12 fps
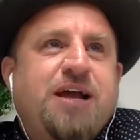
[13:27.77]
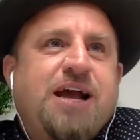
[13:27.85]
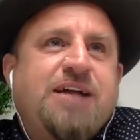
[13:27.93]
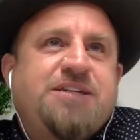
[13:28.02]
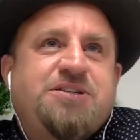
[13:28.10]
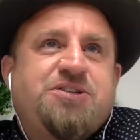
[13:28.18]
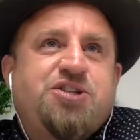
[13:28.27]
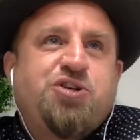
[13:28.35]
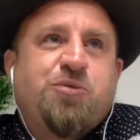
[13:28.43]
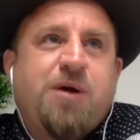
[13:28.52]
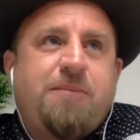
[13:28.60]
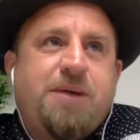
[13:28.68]
I
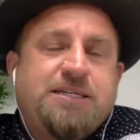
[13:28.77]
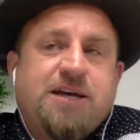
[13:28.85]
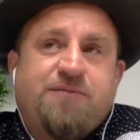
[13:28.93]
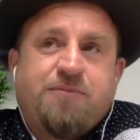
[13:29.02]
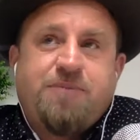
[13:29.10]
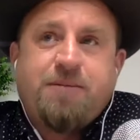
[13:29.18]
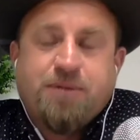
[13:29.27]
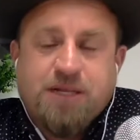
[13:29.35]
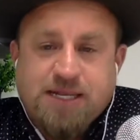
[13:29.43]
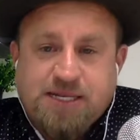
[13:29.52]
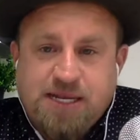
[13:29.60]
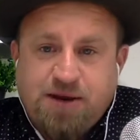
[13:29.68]
surround myself with people that
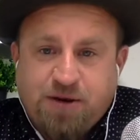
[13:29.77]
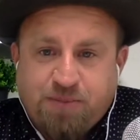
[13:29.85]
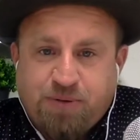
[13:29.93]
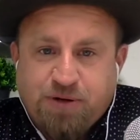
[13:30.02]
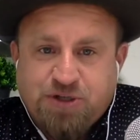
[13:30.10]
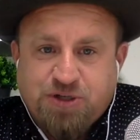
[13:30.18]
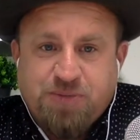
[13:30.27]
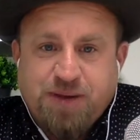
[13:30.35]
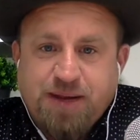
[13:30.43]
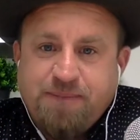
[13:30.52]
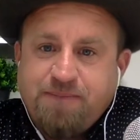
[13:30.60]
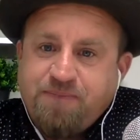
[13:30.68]
continue to push
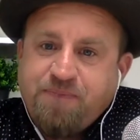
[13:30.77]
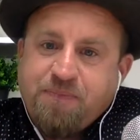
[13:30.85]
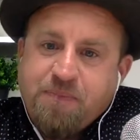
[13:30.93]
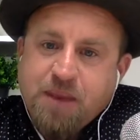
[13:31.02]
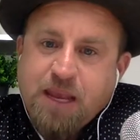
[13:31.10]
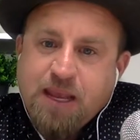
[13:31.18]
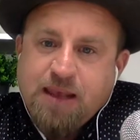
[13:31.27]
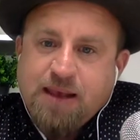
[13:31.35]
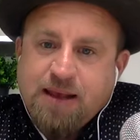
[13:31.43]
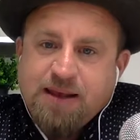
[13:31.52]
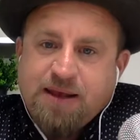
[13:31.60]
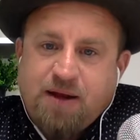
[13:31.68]
me
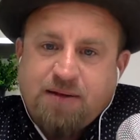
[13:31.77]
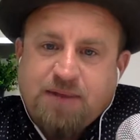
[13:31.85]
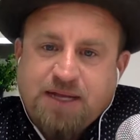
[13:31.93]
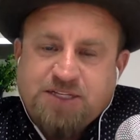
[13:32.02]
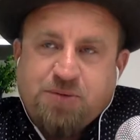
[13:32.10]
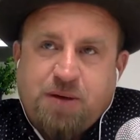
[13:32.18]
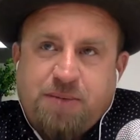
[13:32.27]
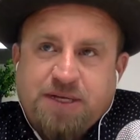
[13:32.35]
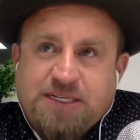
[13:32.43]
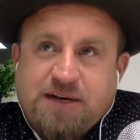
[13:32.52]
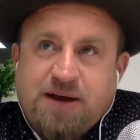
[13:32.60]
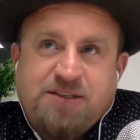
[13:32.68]
you know, yeah. I, I, surround
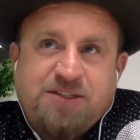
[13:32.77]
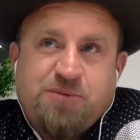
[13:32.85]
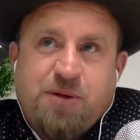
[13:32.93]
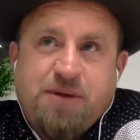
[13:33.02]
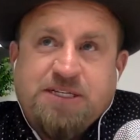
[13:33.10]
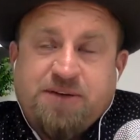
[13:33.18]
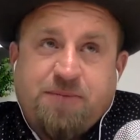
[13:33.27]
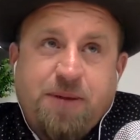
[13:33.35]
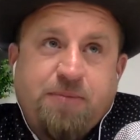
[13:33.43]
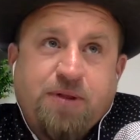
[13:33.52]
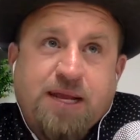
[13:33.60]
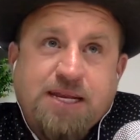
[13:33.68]
myself. I surround myself with
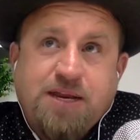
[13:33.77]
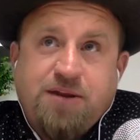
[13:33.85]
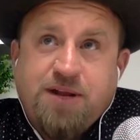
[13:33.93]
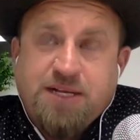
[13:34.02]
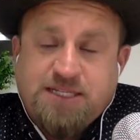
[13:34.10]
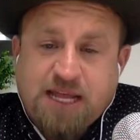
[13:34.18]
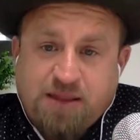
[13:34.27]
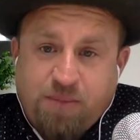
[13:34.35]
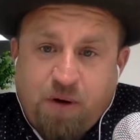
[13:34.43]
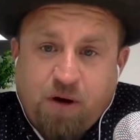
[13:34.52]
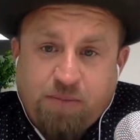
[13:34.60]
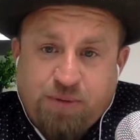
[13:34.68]
people that continue to set the
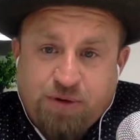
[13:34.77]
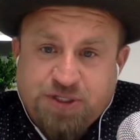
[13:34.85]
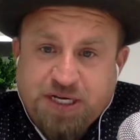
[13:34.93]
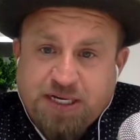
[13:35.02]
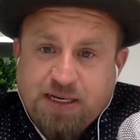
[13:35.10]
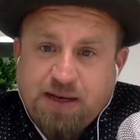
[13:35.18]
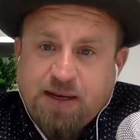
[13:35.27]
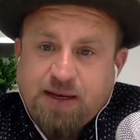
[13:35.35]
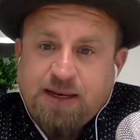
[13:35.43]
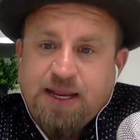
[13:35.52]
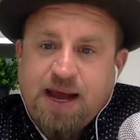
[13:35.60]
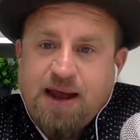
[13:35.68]
bar and push it, and
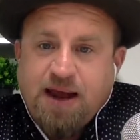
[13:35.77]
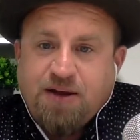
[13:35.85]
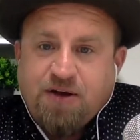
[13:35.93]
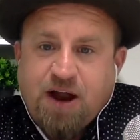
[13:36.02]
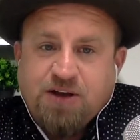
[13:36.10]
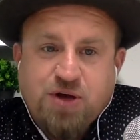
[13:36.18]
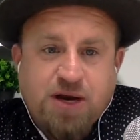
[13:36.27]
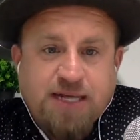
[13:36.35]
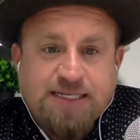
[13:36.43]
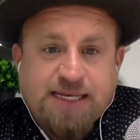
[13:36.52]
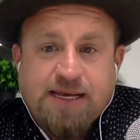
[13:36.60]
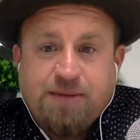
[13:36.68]
I, I, I try not to
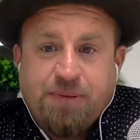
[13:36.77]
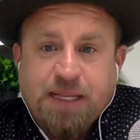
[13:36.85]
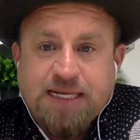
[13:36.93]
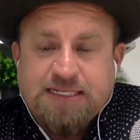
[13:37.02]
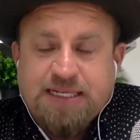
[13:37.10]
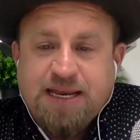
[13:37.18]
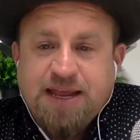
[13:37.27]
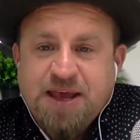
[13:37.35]
get complacent.